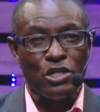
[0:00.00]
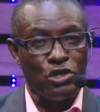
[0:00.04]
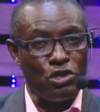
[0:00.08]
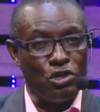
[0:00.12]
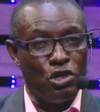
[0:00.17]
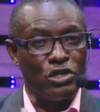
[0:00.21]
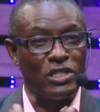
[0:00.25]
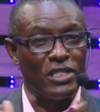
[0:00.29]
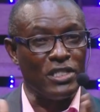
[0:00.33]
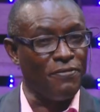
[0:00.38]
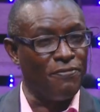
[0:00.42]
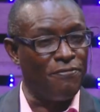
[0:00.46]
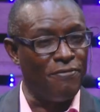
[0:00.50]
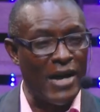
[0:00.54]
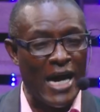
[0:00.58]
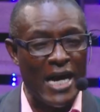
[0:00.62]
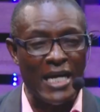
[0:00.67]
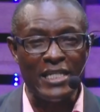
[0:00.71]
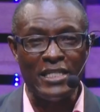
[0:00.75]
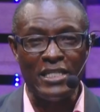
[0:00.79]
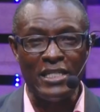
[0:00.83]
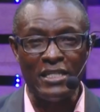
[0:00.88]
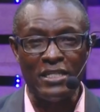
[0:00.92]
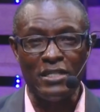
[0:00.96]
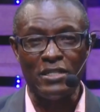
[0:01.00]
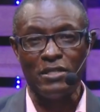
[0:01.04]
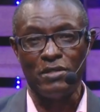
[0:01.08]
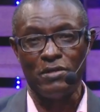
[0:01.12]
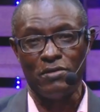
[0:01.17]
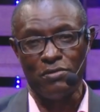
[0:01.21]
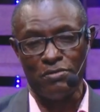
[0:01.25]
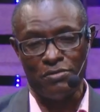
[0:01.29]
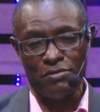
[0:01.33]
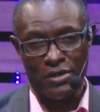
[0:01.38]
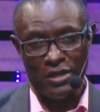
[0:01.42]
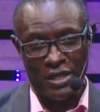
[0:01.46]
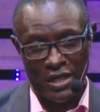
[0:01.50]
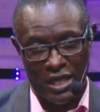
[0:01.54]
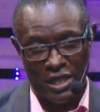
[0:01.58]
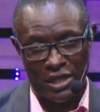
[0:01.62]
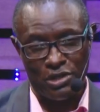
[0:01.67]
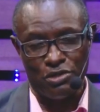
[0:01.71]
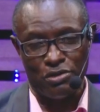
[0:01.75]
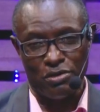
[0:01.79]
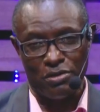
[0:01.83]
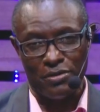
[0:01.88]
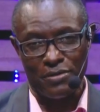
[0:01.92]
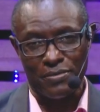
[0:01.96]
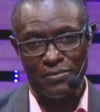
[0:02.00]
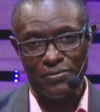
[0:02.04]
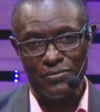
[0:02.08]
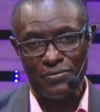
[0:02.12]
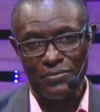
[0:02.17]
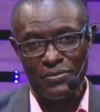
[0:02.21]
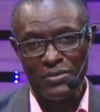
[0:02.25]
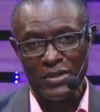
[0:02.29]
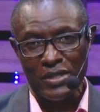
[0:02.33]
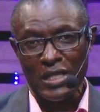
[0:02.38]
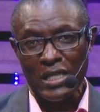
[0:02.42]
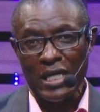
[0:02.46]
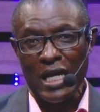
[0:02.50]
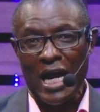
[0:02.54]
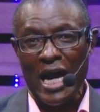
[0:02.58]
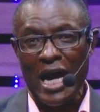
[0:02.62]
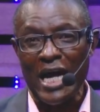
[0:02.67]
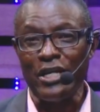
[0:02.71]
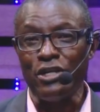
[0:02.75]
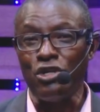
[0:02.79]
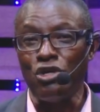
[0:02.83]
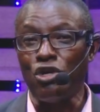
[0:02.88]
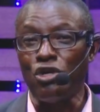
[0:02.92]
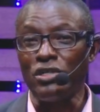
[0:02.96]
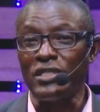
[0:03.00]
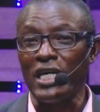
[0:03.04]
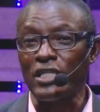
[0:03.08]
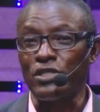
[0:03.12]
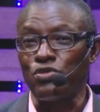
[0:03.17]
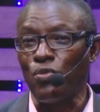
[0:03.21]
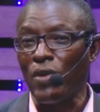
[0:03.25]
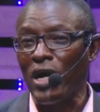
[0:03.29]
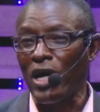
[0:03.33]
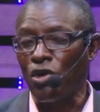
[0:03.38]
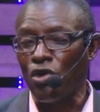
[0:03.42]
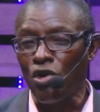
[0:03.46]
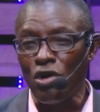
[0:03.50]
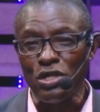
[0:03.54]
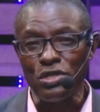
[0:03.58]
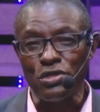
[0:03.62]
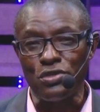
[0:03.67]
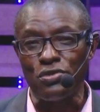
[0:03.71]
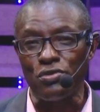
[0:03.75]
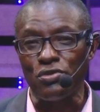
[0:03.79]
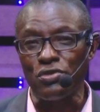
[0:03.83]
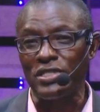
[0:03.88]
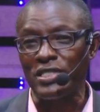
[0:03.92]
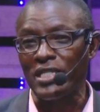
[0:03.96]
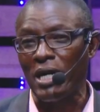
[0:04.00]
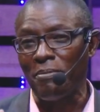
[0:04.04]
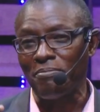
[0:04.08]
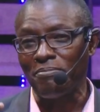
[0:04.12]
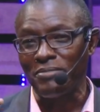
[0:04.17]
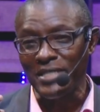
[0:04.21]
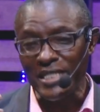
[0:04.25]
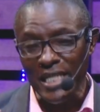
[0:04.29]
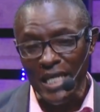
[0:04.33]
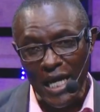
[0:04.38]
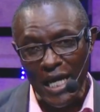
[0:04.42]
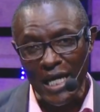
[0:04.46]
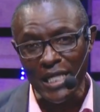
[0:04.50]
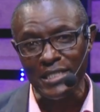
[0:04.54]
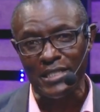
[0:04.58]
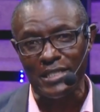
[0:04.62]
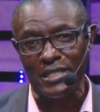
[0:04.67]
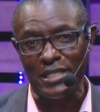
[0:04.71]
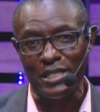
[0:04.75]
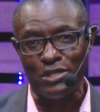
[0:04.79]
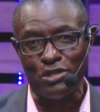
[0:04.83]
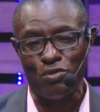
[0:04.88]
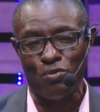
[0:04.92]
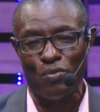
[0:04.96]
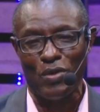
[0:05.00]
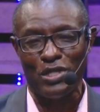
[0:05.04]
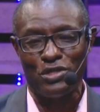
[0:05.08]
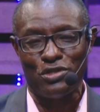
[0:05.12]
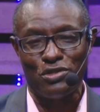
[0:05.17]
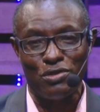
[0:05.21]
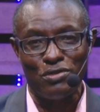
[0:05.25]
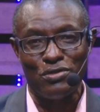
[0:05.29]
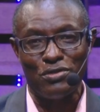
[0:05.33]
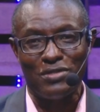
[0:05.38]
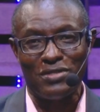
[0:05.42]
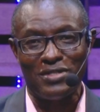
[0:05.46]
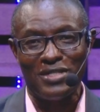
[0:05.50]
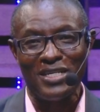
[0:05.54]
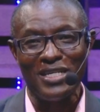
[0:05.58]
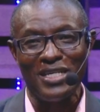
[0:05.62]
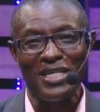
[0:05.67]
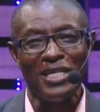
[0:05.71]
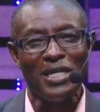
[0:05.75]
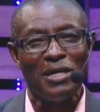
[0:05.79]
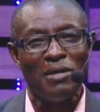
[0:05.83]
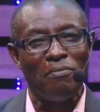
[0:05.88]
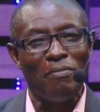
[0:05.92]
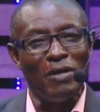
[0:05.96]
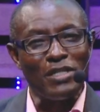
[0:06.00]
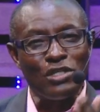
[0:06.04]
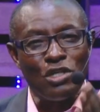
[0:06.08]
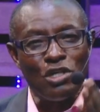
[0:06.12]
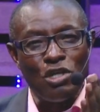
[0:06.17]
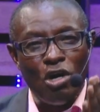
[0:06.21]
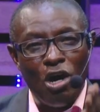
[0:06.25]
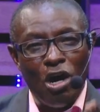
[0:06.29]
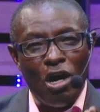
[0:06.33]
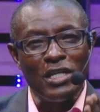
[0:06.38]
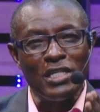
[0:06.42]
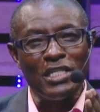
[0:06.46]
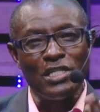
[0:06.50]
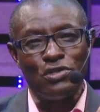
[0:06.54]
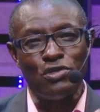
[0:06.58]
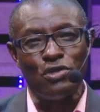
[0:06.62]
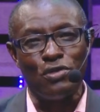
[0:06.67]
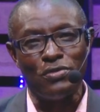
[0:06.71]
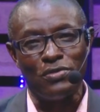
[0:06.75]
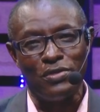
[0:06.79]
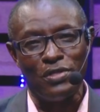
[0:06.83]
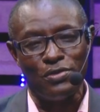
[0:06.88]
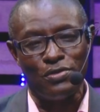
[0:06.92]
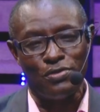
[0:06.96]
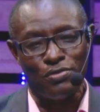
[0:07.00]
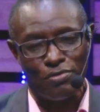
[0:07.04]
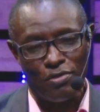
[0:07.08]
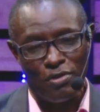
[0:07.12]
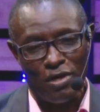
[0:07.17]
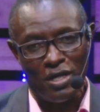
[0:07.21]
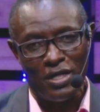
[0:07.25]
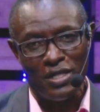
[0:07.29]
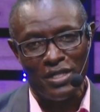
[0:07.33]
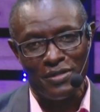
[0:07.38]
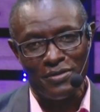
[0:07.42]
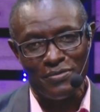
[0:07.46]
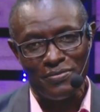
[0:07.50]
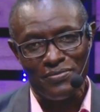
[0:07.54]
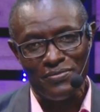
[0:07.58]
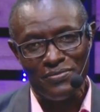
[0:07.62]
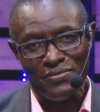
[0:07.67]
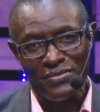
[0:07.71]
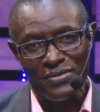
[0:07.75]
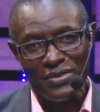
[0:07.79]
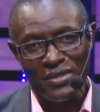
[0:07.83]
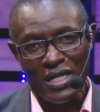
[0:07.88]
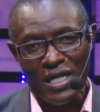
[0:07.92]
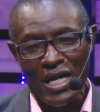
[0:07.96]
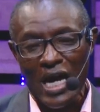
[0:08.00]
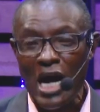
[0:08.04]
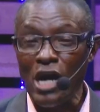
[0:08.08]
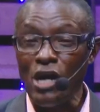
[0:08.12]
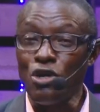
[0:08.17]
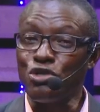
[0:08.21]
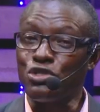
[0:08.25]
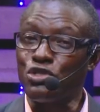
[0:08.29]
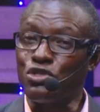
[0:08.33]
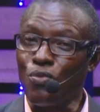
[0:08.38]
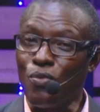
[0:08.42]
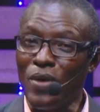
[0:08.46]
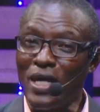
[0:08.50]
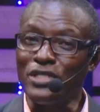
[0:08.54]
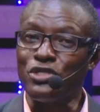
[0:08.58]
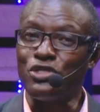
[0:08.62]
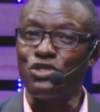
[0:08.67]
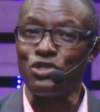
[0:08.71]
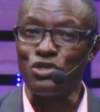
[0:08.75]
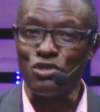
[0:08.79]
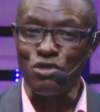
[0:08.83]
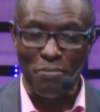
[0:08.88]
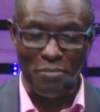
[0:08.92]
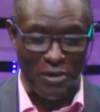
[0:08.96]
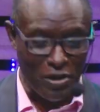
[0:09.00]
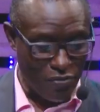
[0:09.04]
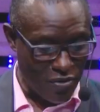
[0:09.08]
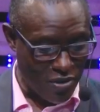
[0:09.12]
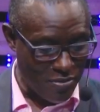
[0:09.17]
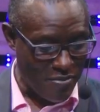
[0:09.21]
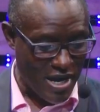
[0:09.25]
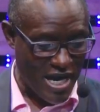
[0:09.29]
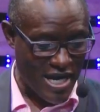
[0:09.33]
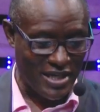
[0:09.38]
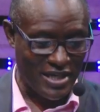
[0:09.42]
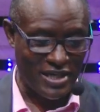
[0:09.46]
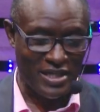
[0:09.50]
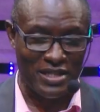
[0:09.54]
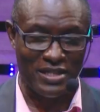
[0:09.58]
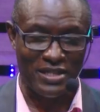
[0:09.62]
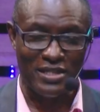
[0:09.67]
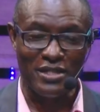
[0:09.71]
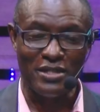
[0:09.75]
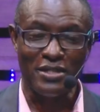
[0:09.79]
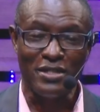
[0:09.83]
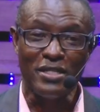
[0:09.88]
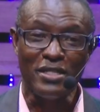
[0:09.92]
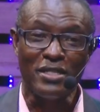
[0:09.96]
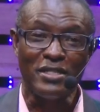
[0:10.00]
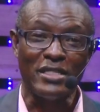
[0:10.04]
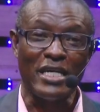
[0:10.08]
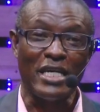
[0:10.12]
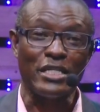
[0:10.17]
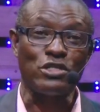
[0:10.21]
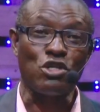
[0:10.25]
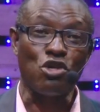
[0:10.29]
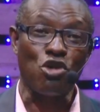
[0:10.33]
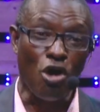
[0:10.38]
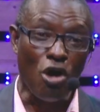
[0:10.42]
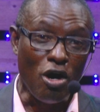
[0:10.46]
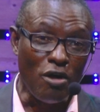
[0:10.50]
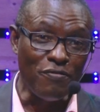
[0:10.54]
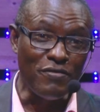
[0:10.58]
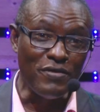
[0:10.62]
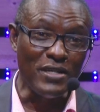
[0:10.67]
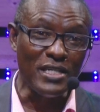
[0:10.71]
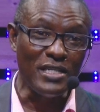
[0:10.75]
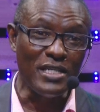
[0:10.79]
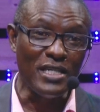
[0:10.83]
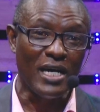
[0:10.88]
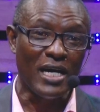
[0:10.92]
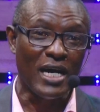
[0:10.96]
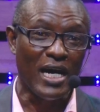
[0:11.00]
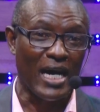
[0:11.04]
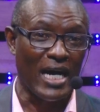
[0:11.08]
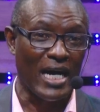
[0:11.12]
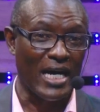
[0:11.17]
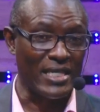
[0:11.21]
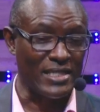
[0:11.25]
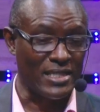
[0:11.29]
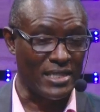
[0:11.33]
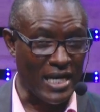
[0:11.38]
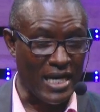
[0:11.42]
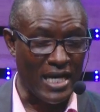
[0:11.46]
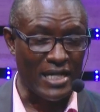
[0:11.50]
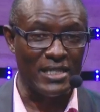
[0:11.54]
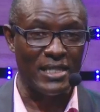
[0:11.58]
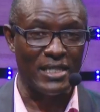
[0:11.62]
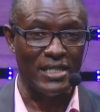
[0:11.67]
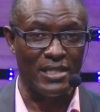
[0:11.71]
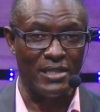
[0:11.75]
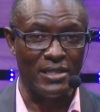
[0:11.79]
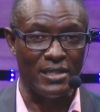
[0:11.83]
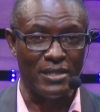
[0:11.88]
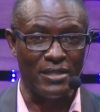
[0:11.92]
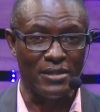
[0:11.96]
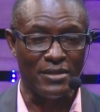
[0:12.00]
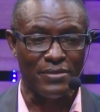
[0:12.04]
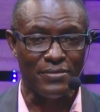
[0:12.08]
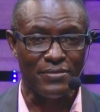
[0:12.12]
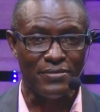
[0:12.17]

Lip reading: not dividing the nation. I know that we are going through some tense situations, but God is on the throne. I also want you to be reminded that COVID has landed.